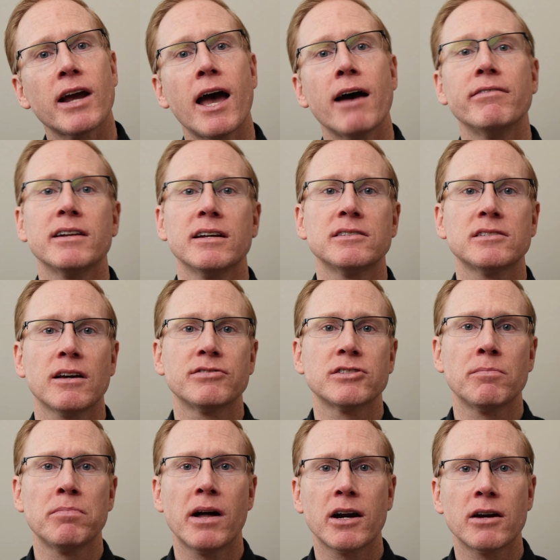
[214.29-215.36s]
evidence of
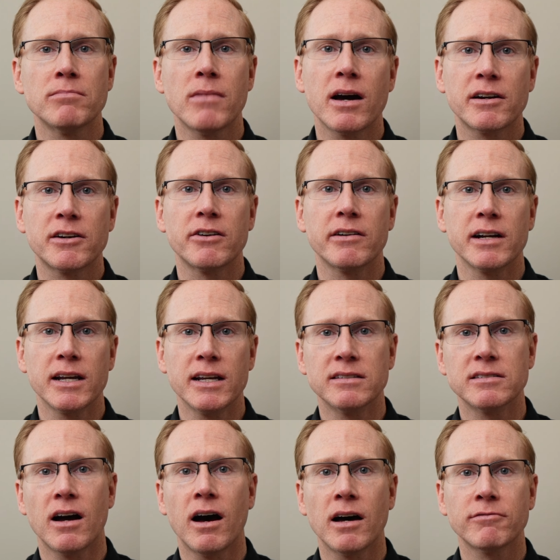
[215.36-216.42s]
supplier monitoring is
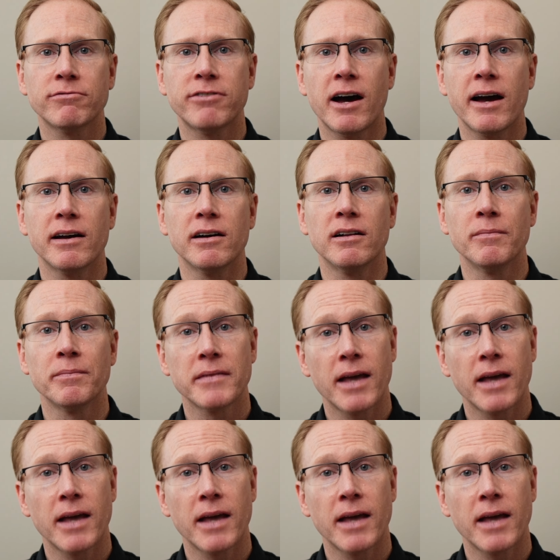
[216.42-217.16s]
on file,